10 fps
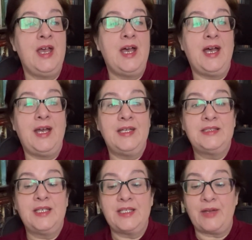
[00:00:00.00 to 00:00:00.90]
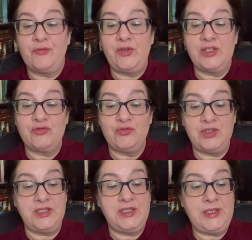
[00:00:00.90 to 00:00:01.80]
and I'm feeling
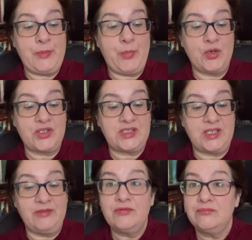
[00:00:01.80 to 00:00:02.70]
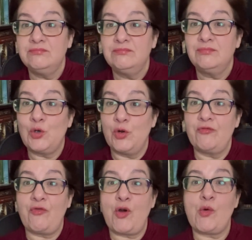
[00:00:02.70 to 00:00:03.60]
really positive going
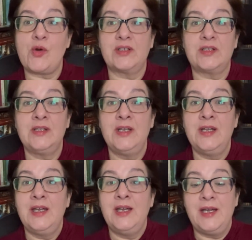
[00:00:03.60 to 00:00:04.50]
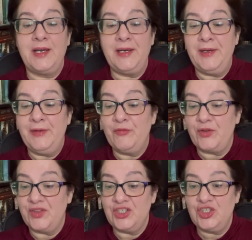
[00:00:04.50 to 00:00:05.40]
forward for
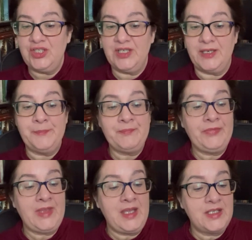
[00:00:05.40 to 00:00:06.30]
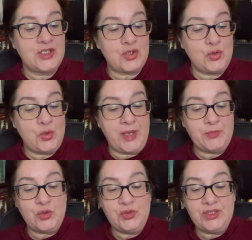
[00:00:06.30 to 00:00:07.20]
this year. So I'm
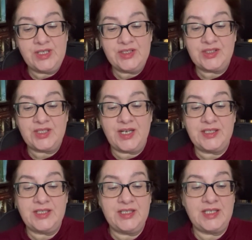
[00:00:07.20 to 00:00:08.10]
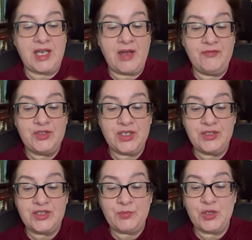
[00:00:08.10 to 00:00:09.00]
going to get started. I haven't done
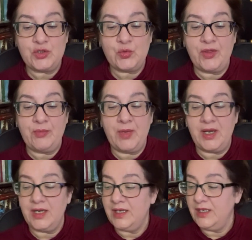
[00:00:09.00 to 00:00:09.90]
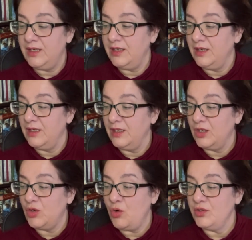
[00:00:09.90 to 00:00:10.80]
as much with my
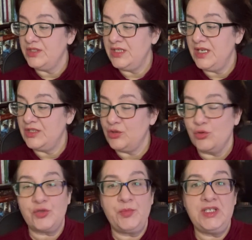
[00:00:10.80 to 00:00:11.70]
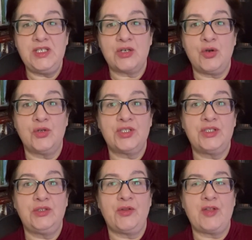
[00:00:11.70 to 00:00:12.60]
content, social media content
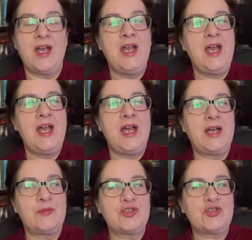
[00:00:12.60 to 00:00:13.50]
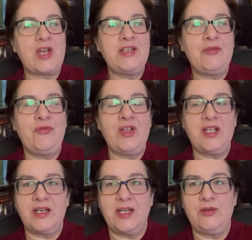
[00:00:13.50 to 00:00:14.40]
and all that. I was trying to
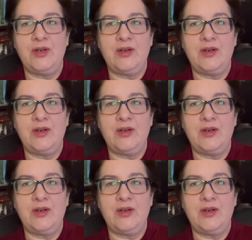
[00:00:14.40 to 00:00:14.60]
figure out